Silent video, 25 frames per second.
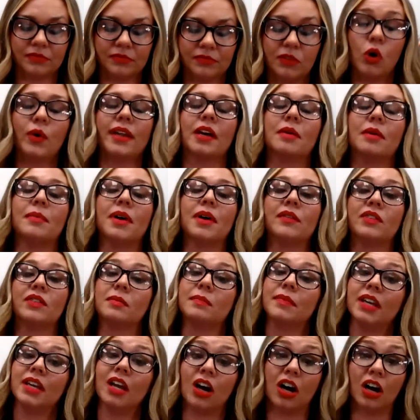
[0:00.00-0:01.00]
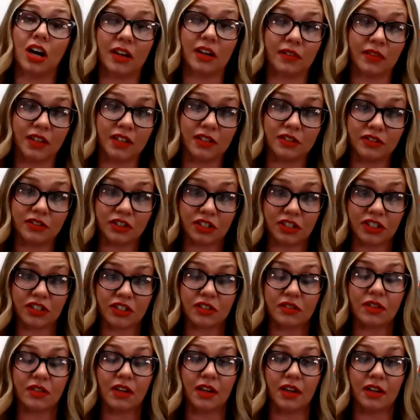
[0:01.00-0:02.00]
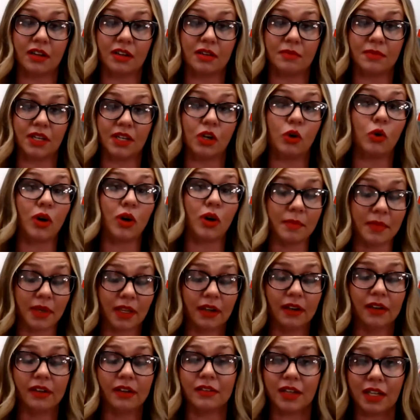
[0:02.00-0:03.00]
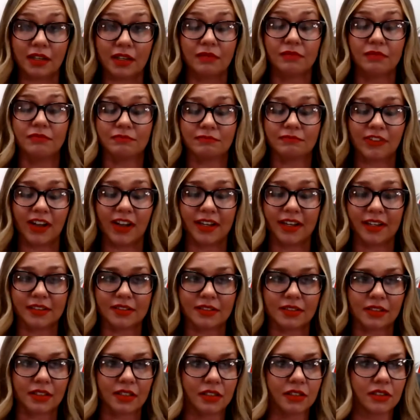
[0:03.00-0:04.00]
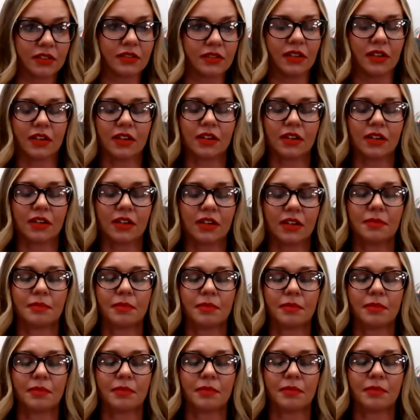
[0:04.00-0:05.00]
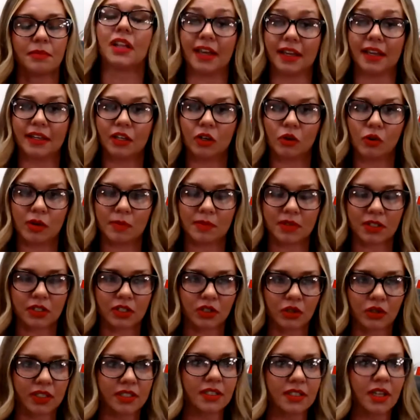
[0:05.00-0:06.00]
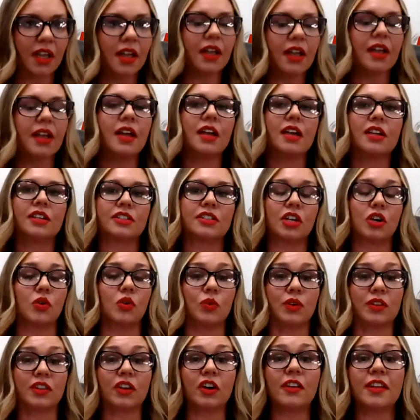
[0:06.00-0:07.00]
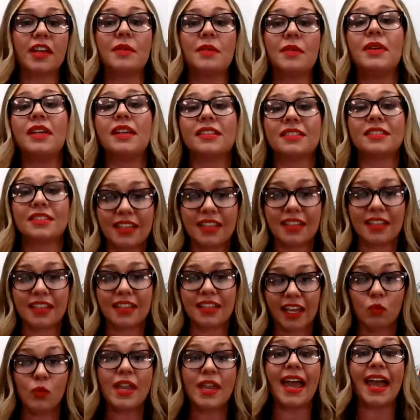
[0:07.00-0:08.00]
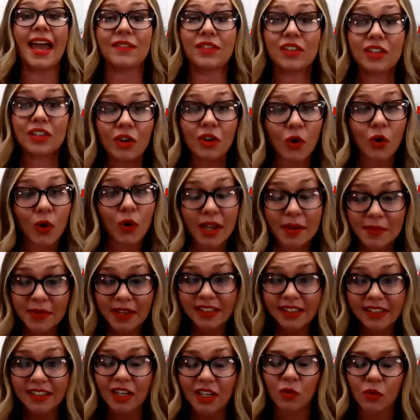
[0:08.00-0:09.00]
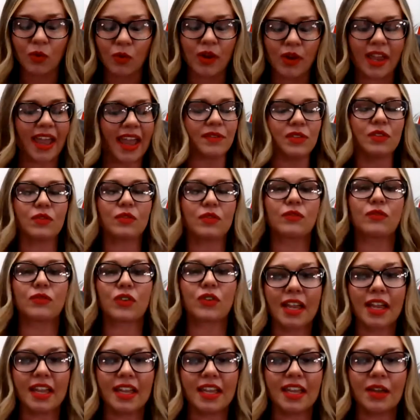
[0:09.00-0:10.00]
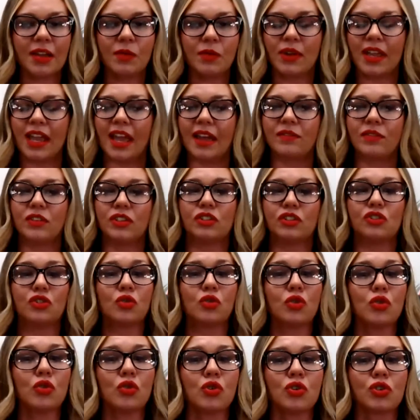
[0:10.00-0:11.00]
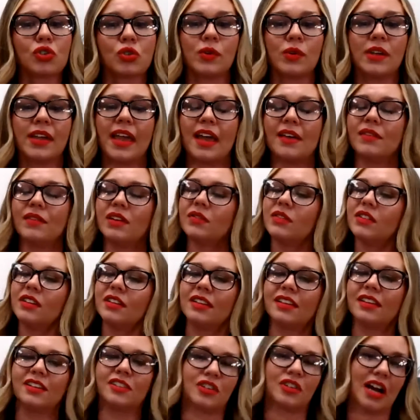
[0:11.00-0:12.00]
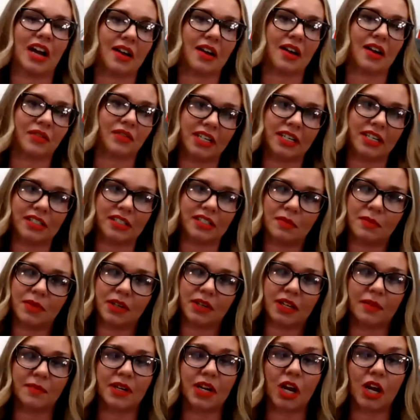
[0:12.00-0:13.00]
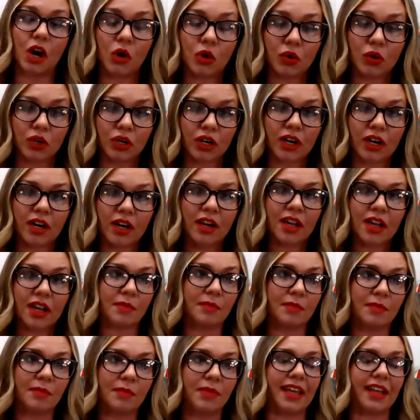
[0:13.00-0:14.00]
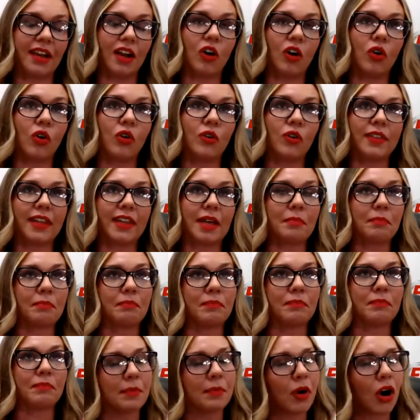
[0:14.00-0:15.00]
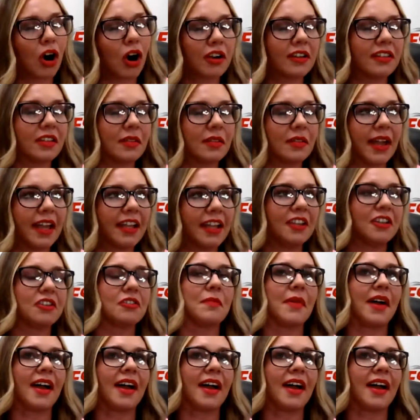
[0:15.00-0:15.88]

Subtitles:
going above and beyond than just equipment and financing us or supplying equipment to us. So with all that being said, we have the equipment and we have the freight and we have the tools and we have everything a driver needs to become an owner. But that part in the back of your